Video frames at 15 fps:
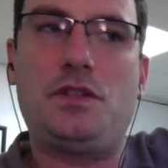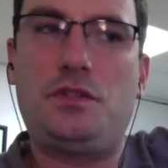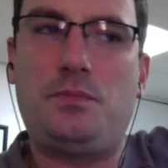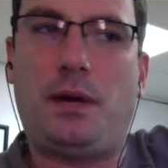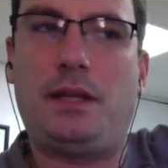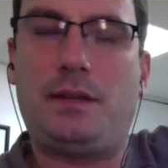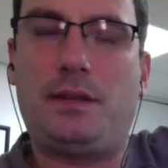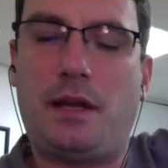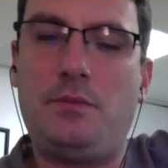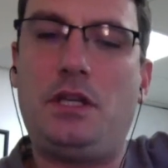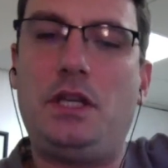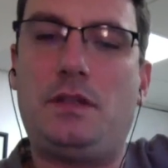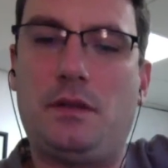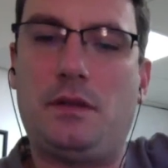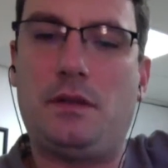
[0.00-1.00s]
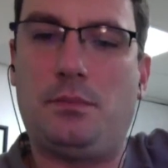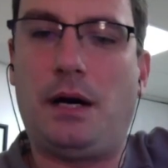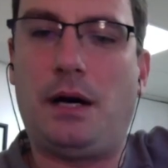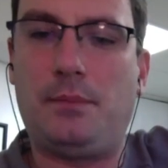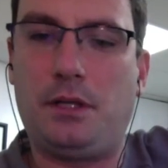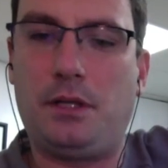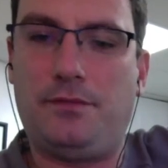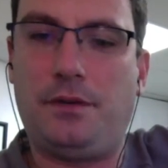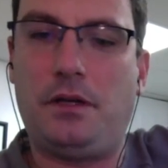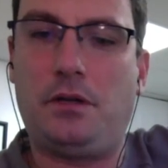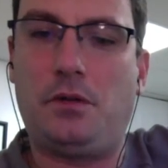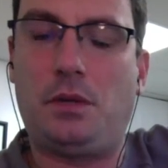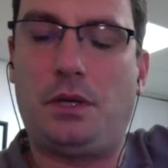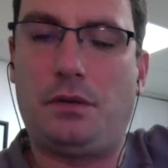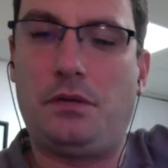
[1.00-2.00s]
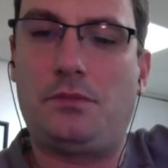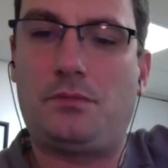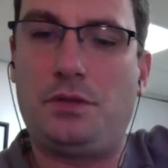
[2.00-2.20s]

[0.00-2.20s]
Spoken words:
By the time you get to the bottom of the funnel, where you're